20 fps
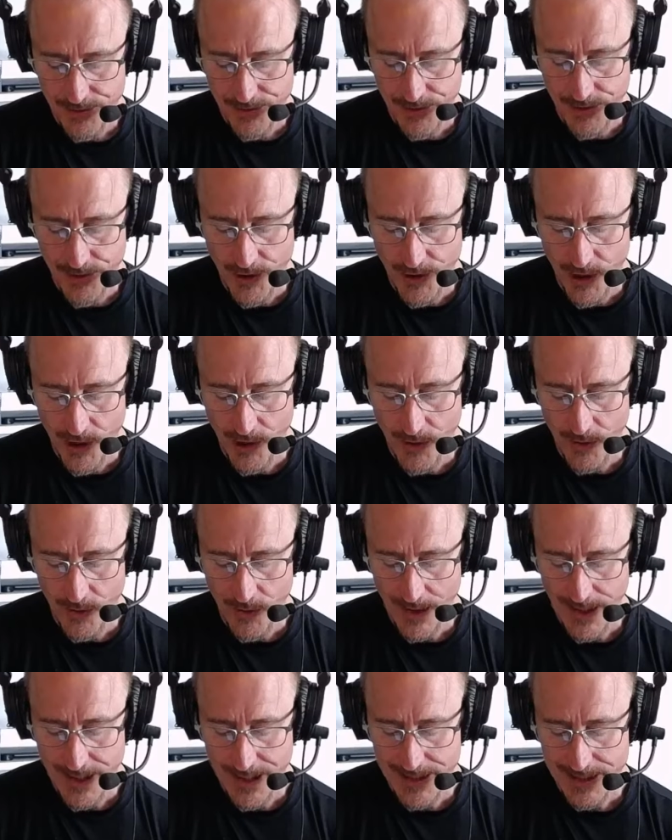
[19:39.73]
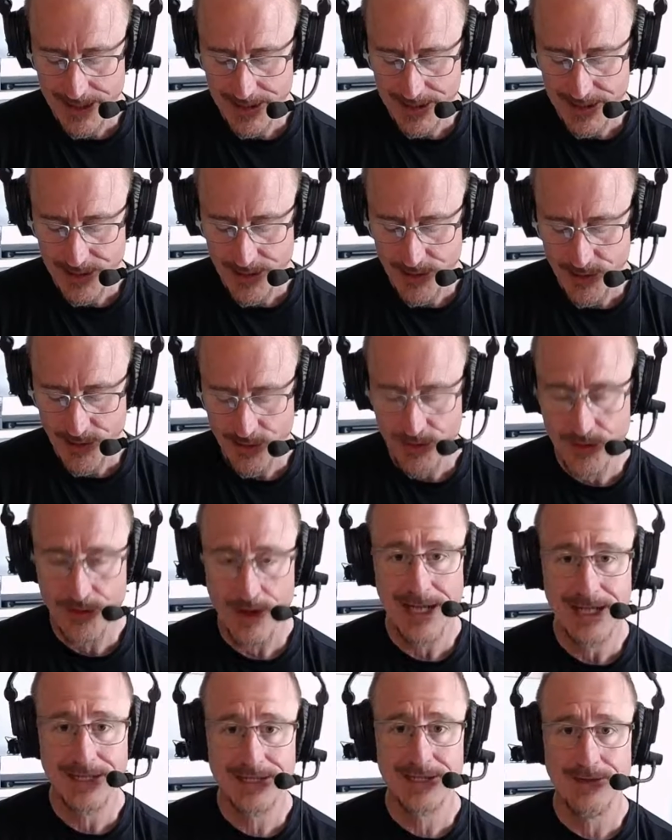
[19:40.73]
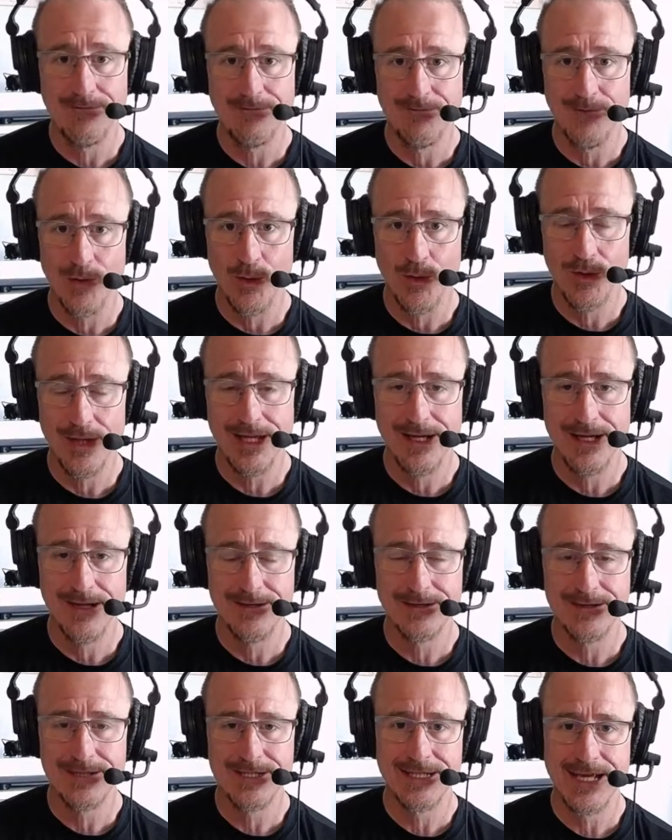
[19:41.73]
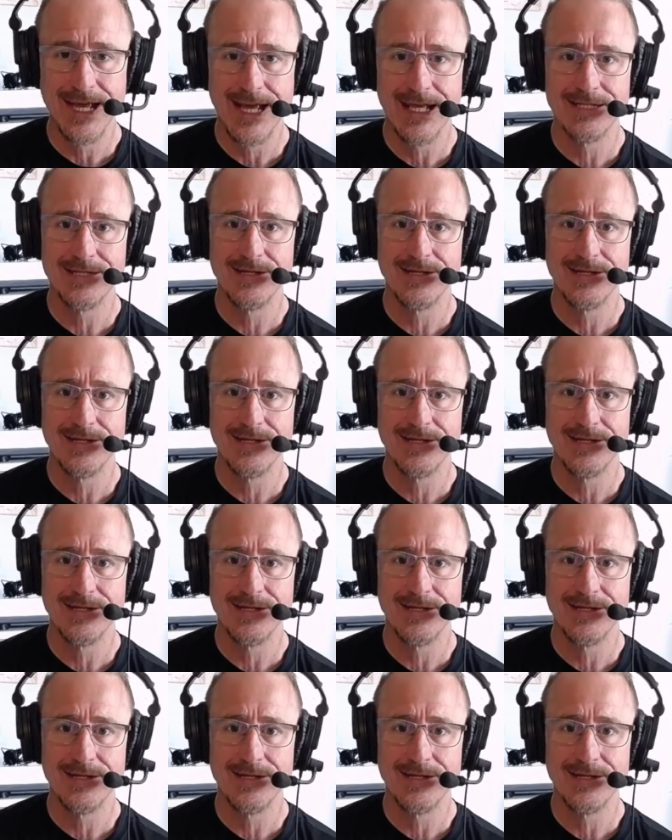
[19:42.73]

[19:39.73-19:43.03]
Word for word: though it is too great to fully understand.